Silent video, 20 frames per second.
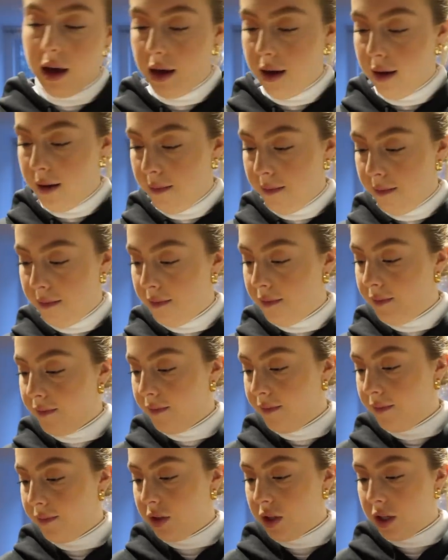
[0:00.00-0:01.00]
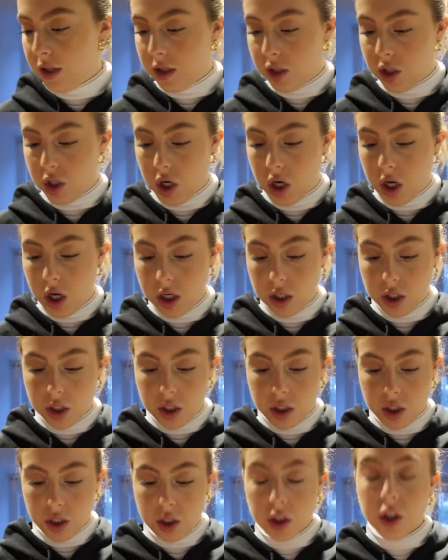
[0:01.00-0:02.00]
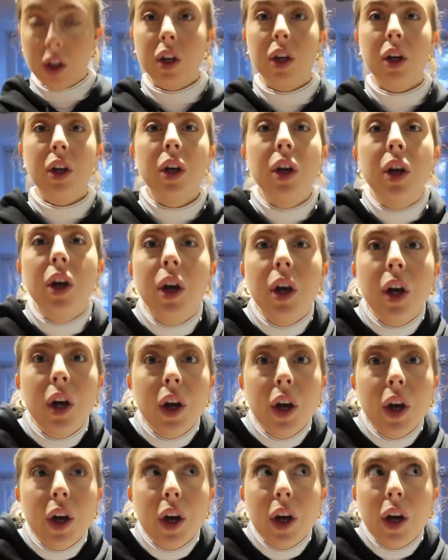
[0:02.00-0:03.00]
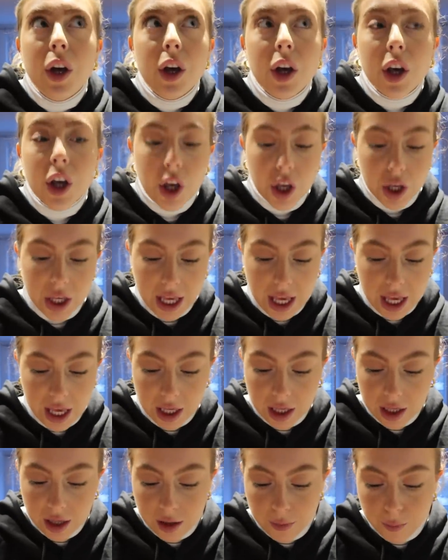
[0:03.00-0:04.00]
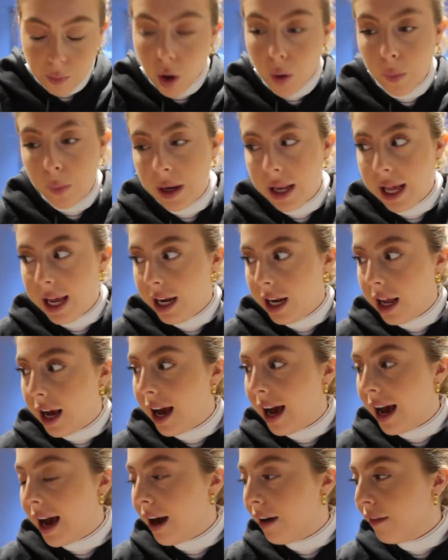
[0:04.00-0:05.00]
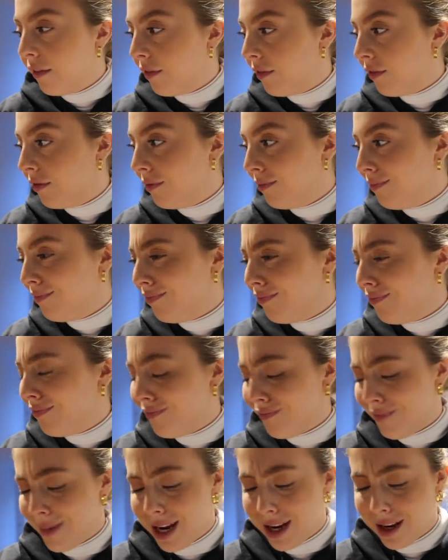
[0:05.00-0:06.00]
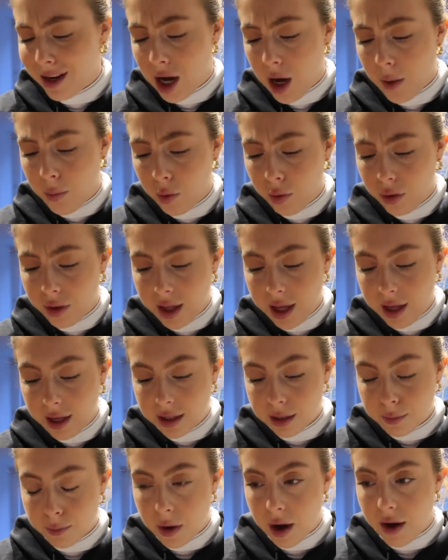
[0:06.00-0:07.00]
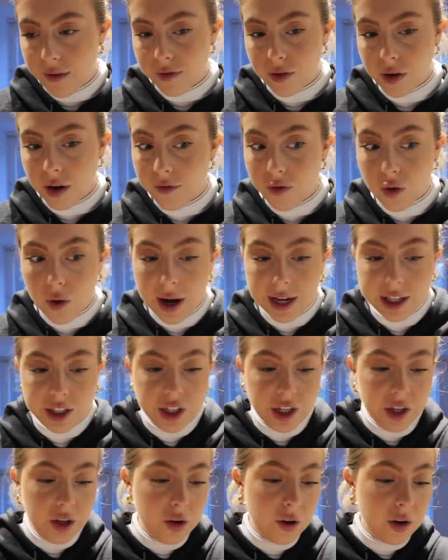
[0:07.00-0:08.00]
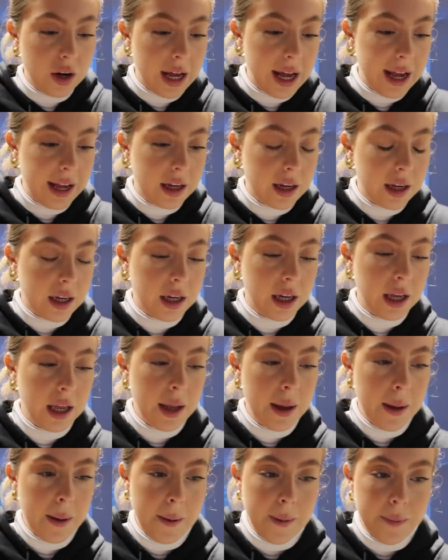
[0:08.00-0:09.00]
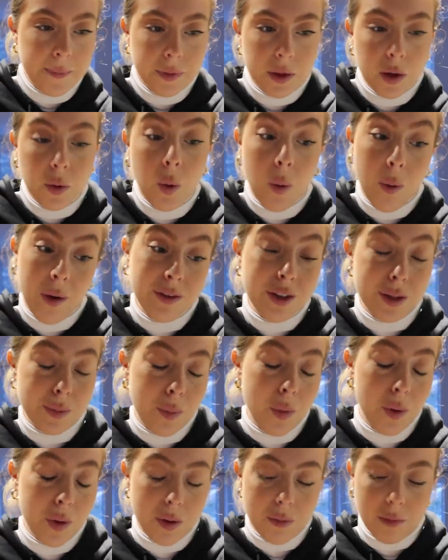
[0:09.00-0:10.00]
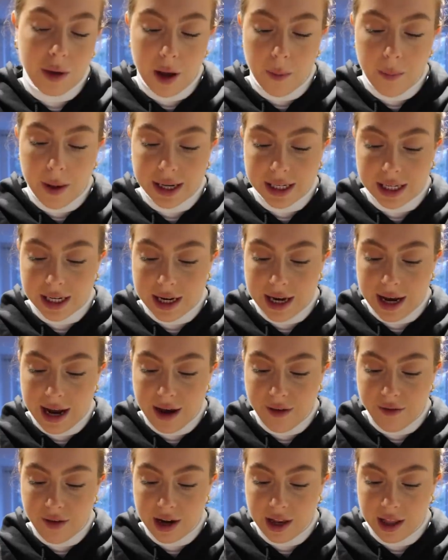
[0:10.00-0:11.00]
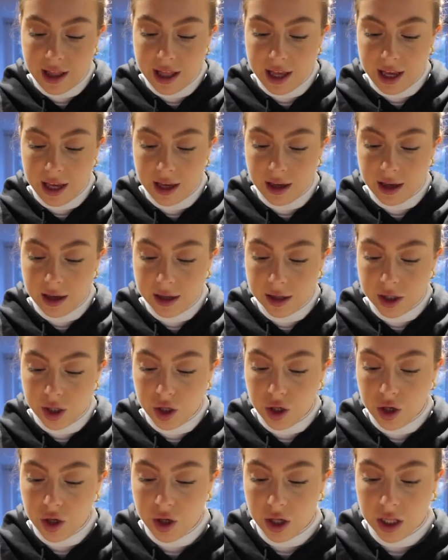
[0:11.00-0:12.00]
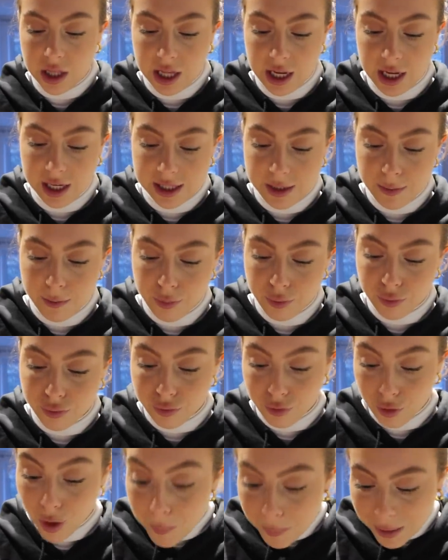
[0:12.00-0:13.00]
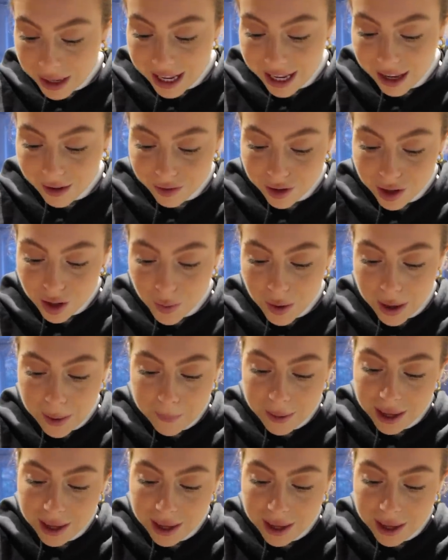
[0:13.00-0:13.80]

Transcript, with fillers: um, to start cooking properly. I have made a couple of things, but I've, I've not actually got like, well, I've just bought them now, but I didn't have anything to cook things in properly, if you know what I